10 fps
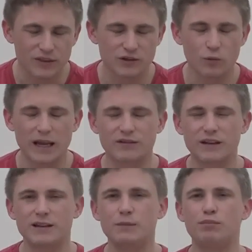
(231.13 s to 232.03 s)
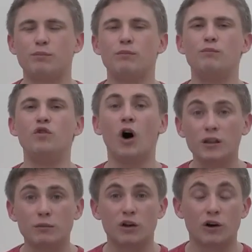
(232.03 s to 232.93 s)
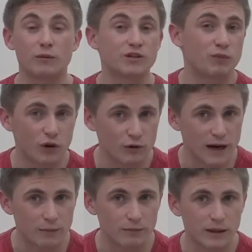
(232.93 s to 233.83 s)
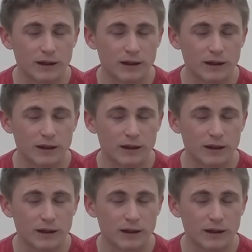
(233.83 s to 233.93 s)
So, we have a deep non monogamous program